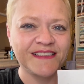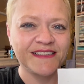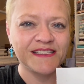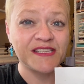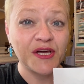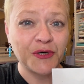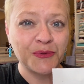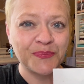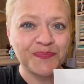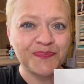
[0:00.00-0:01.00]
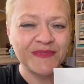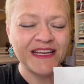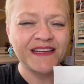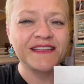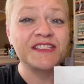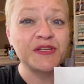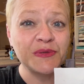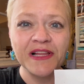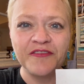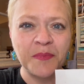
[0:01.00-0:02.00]
So, do you
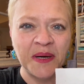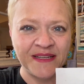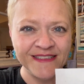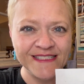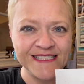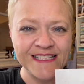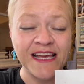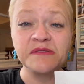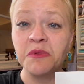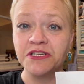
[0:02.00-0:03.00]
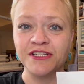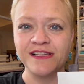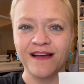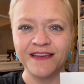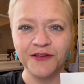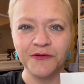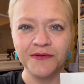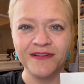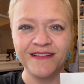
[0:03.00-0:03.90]
love buttons as much as I do?